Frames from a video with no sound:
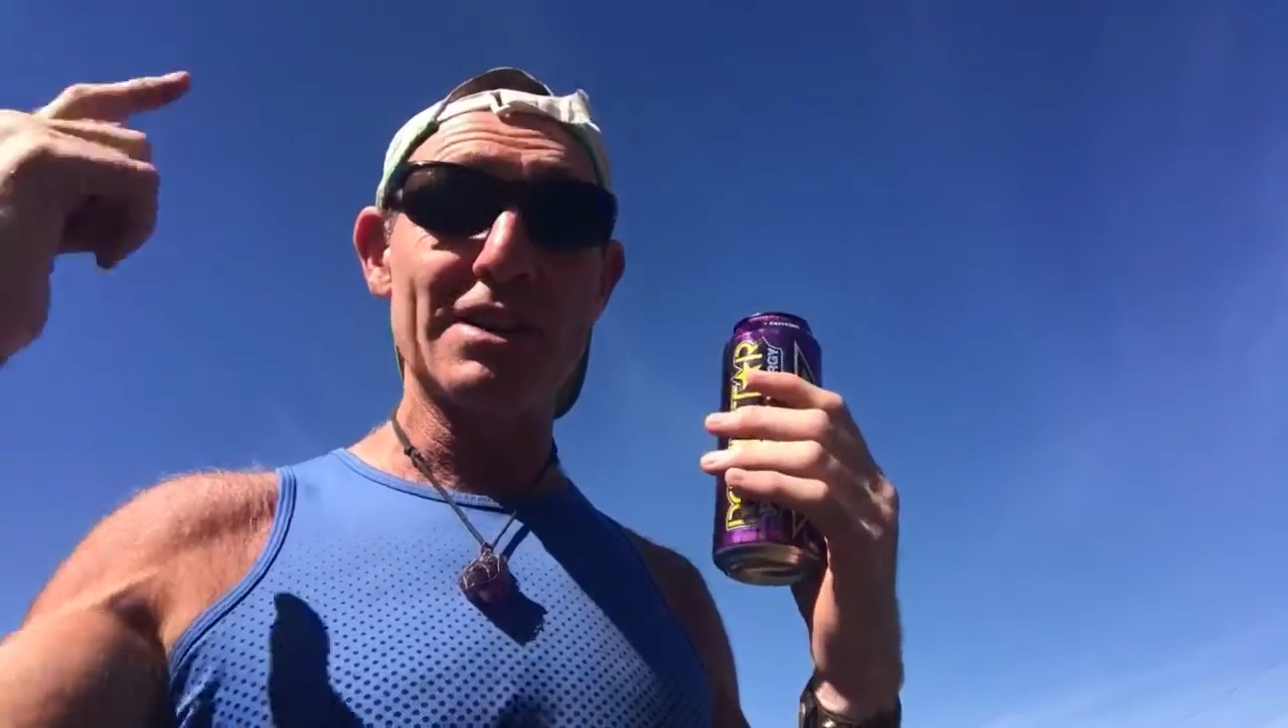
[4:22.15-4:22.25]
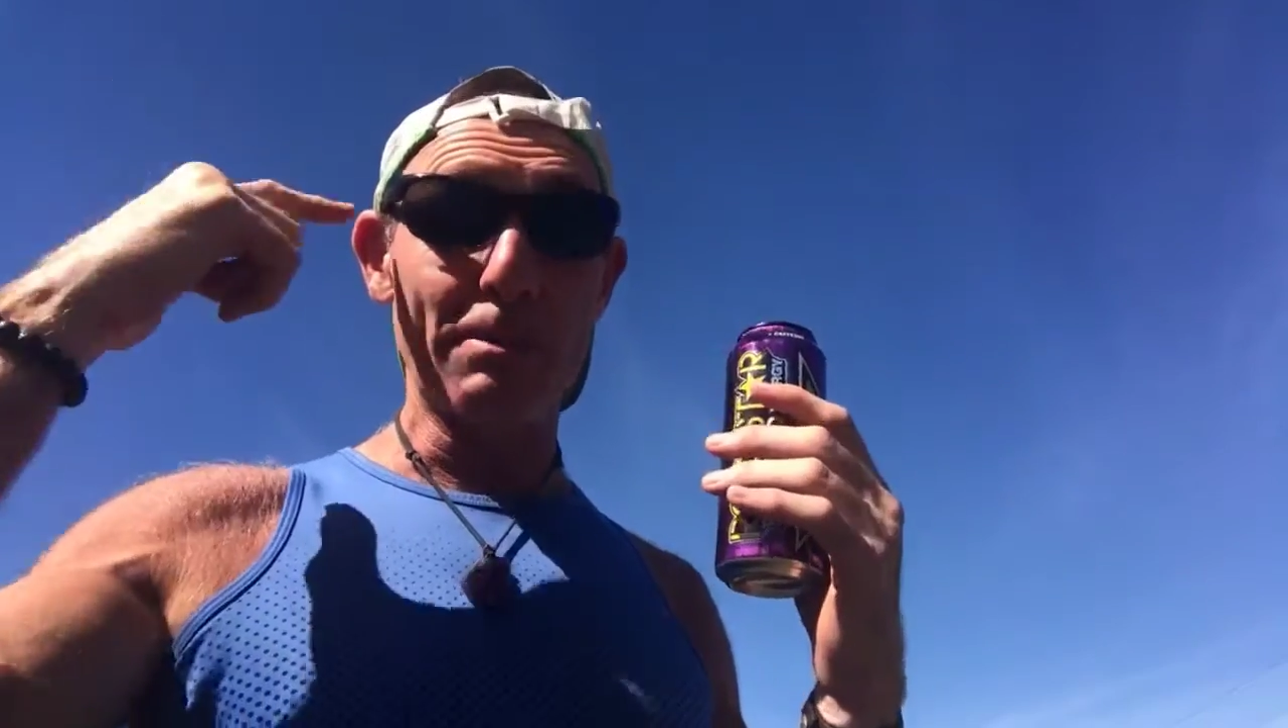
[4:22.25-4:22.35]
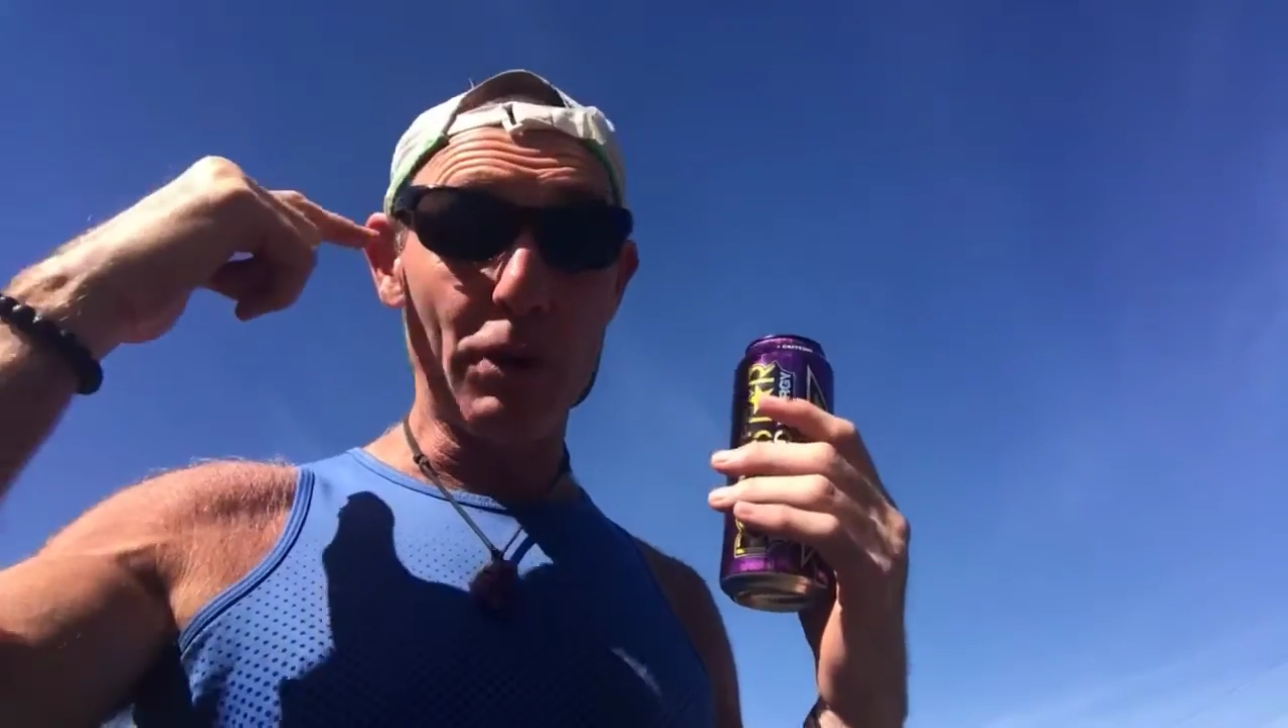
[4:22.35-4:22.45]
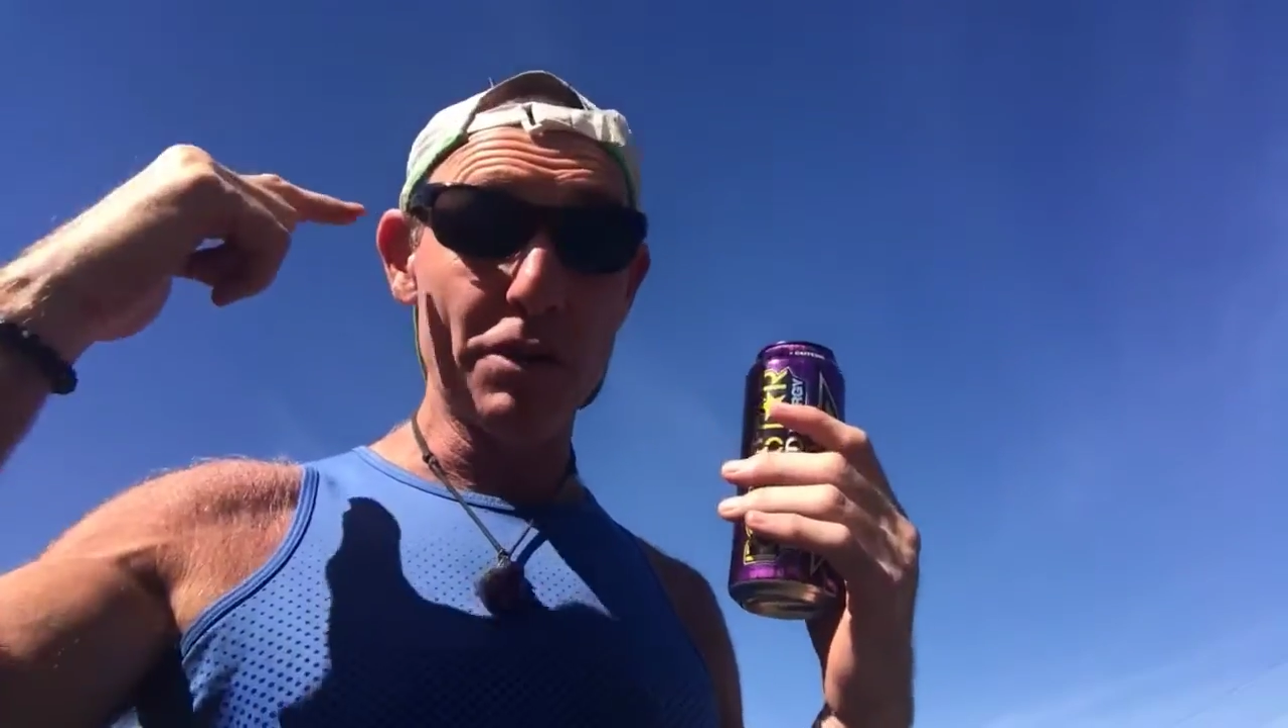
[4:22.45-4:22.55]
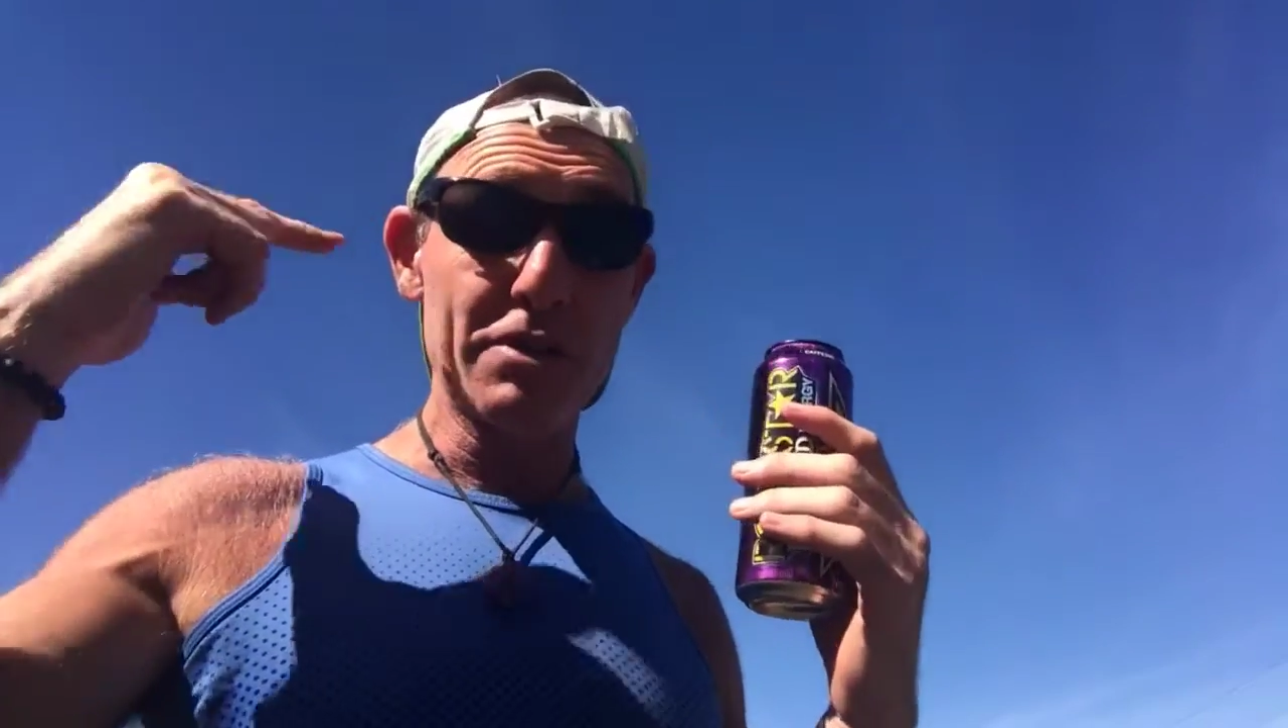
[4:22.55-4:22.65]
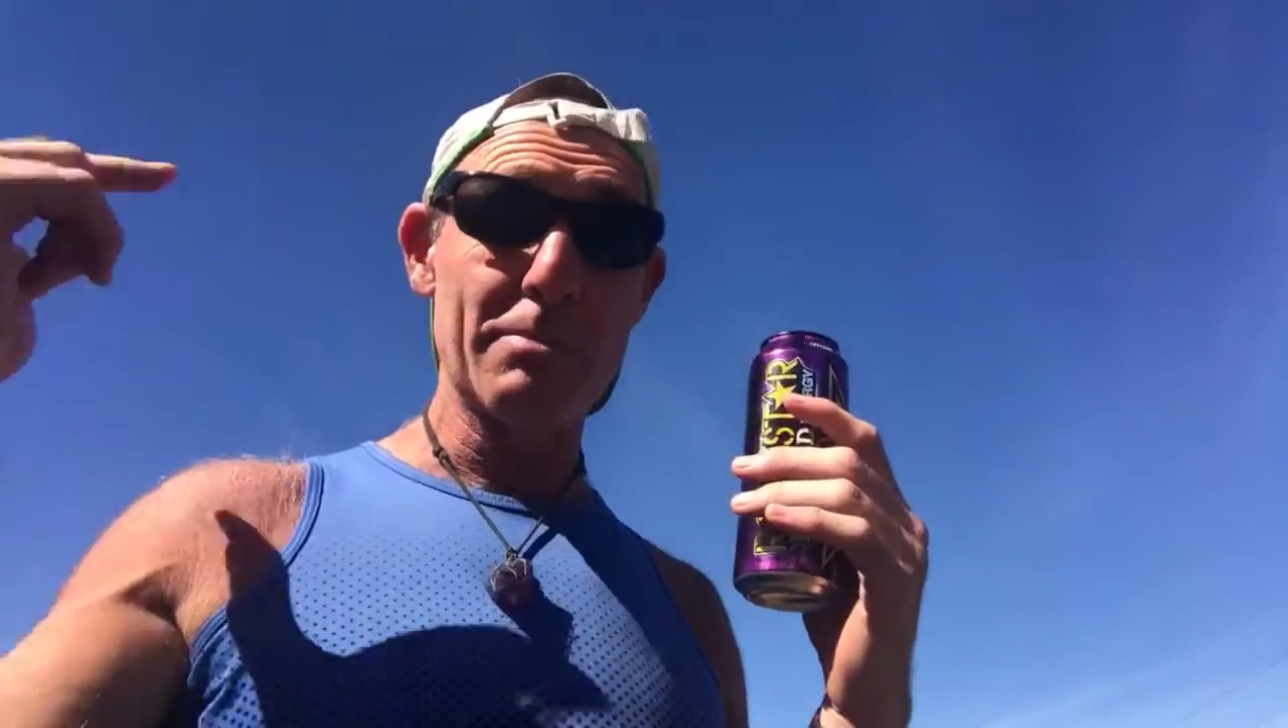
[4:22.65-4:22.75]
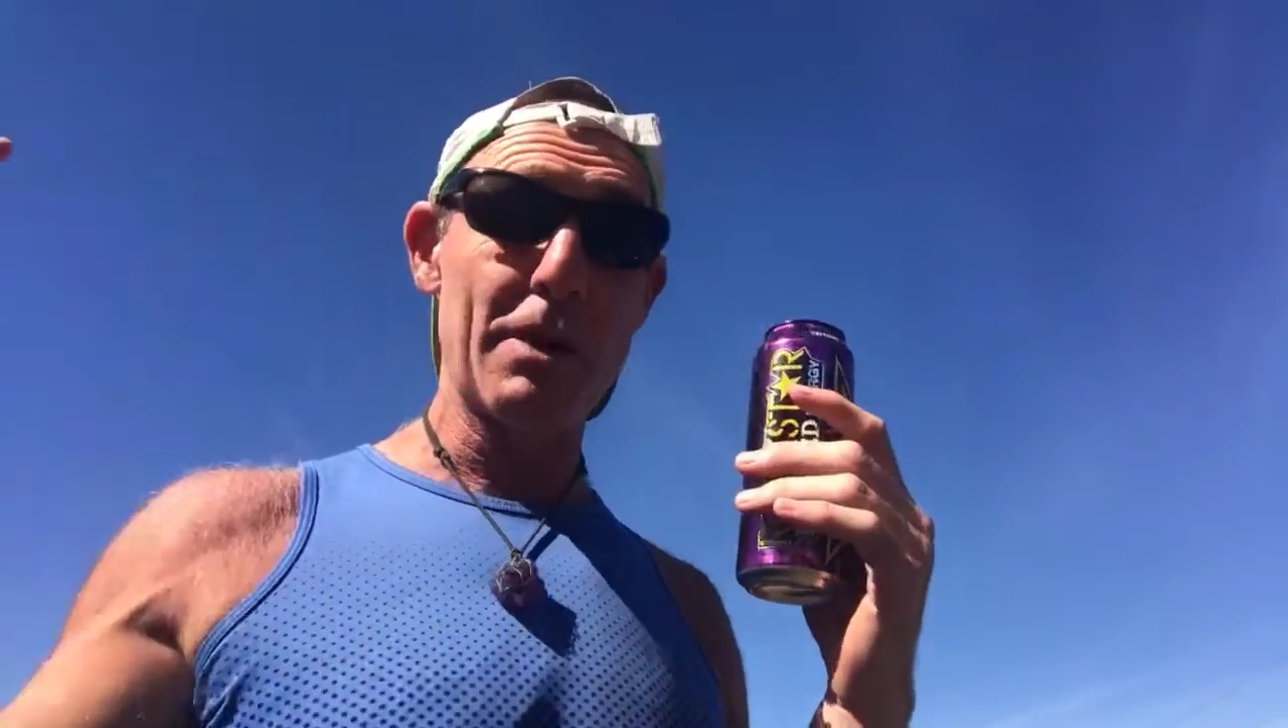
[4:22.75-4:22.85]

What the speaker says: subconscious